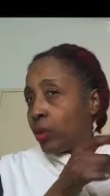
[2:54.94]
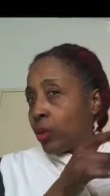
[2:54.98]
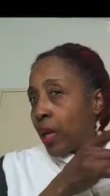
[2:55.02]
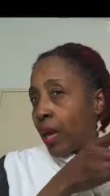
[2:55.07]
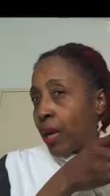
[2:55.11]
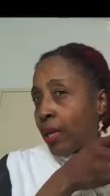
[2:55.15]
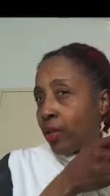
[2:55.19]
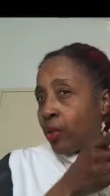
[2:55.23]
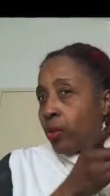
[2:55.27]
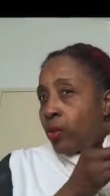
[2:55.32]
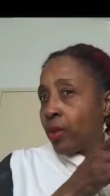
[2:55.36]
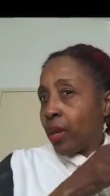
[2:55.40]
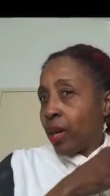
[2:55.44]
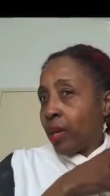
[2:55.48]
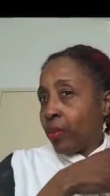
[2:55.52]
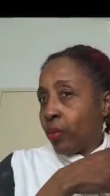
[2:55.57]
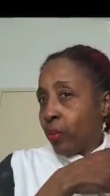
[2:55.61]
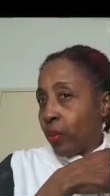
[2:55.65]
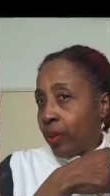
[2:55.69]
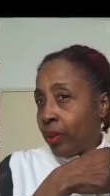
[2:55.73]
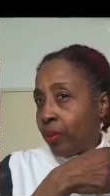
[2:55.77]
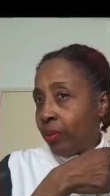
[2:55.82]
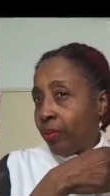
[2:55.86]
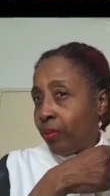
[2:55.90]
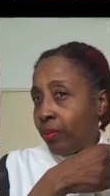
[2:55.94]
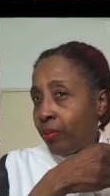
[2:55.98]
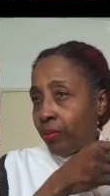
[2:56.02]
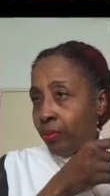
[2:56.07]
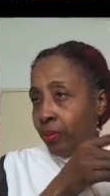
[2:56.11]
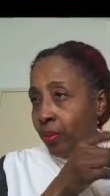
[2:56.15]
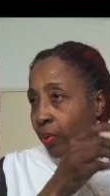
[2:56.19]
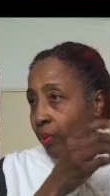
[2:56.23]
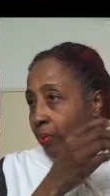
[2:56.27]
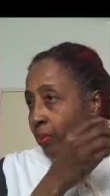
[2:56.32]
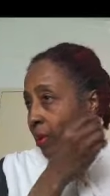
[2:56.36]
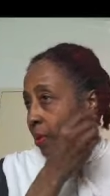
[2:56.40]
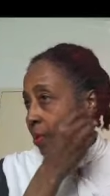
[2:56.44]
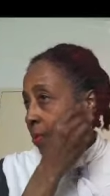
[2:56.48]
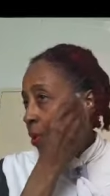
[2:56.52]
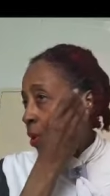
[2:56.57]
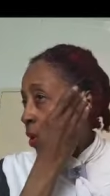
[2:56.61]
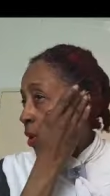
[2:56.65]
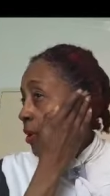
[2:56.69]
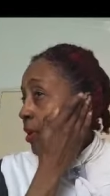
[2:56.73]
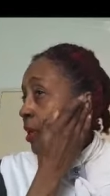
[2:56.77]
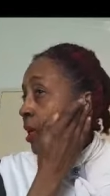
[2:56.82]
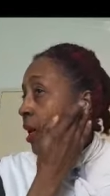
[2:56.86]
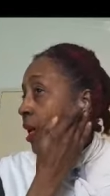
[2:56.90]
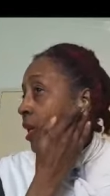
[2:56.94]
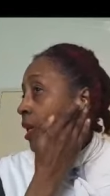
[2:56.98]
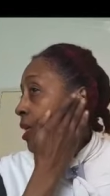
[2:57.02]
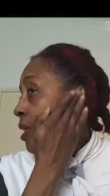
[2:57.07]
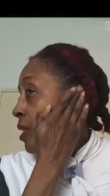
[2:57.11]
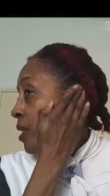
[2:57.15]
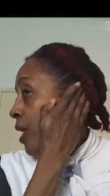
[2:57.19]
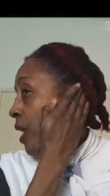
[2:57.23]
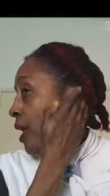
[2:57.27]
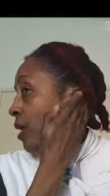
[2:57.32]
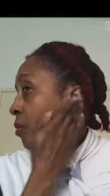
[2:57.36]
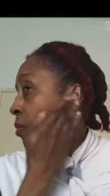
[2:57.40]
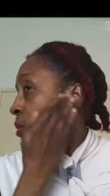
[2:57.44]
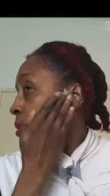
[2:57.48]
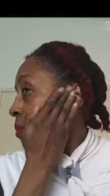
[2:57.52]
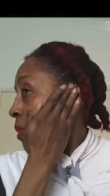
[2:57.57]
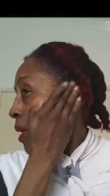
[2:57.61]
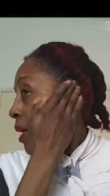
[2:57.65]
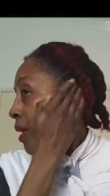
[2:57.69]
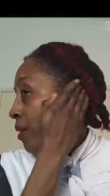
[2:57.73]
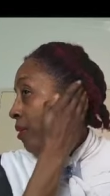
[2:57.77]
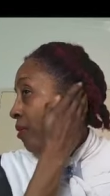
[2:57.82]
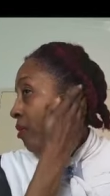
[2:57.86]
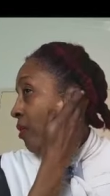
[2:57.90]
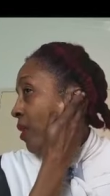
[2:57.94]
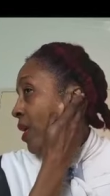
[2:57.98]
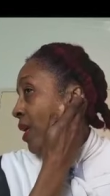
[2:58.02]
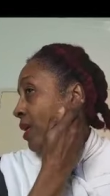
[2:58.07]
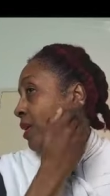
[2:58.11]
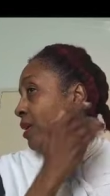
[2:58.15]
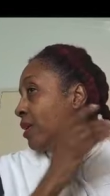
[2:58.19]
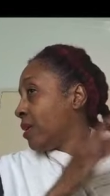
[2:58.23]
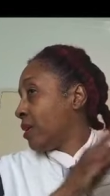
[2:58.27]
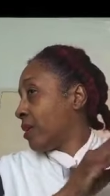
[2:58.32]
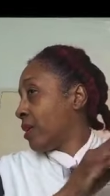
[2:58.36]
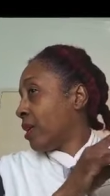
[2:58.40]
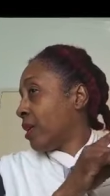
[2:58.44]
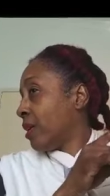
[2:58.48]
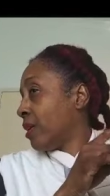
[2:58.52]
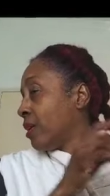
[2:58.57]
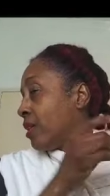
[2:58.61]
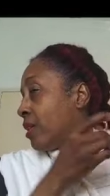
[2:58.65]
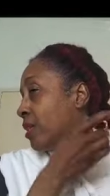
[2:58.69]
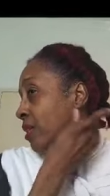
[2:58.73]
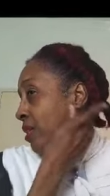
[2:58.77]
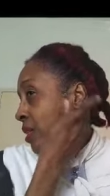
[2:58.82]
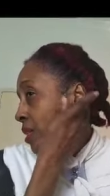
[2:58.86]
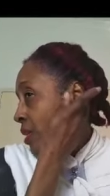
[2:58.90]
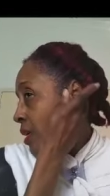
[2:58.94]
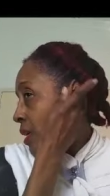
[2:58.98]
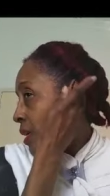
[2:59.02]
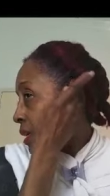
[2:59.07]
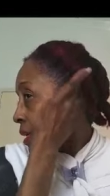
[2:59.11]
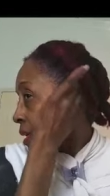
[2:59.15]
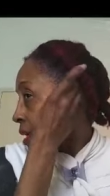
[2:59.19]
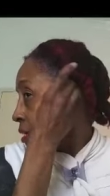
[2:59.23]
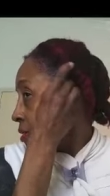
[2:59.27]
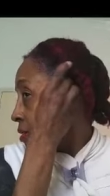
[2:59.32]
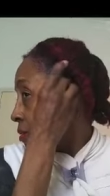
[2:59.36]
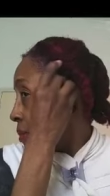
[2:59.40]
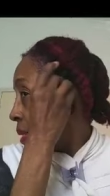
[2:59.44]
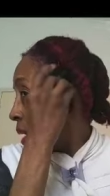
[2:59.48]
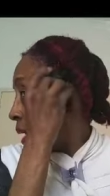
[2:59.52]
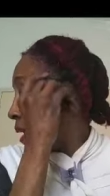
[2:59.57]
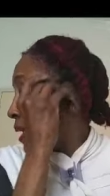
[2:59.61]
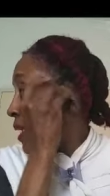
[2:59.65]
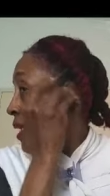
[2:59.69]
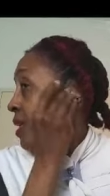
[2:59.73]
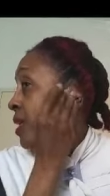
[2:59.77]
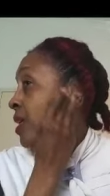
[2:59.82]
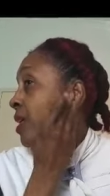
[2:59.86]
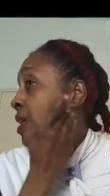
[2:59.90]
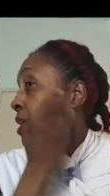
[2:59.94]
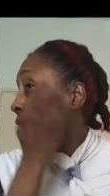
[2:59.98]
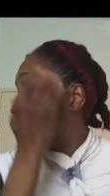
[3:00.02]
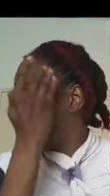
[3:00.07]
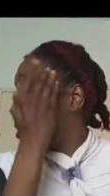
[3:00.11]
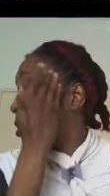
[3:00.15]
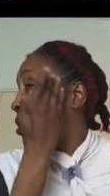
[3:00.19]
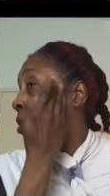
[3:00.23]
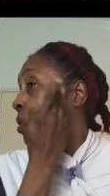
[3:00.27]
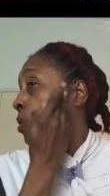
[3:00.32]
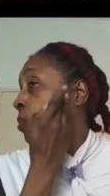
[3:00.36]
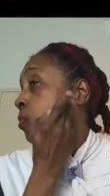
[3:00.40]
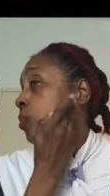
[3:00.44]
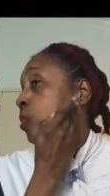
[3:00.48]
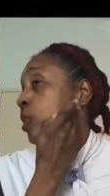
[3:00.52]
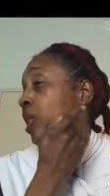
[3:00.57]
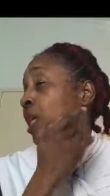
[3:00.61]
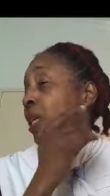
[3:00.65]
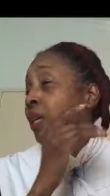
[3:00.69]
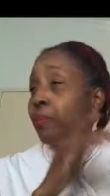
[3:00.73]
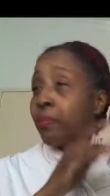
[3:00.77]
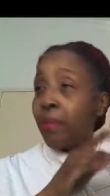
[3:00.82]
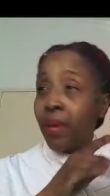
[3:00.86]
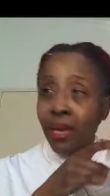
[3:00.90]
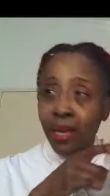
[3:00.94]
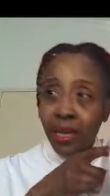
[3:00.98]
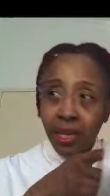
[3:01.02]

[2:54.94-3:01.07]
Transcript: I do that with the blonde colors and with my red colors, and cover my ears, protect my